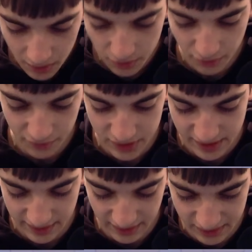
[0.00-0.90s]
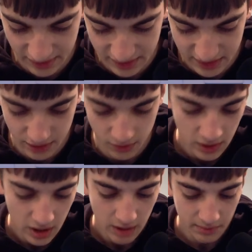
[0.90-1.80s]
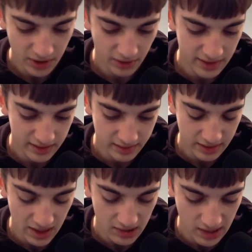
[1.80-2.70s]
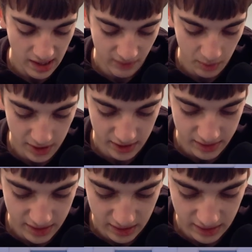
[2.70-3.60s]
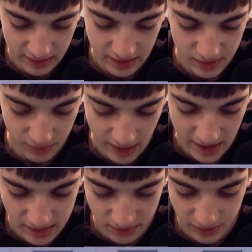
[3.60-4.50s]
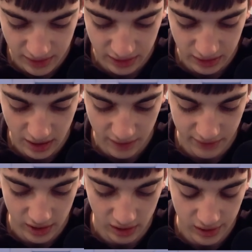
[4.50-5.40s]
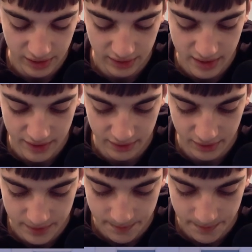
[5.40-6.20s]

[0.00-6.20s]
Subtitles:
know if there's anything else I need to do. I'm going to go ahead and scout out everyone else here. This guy has a really good count for the Lung in round 3.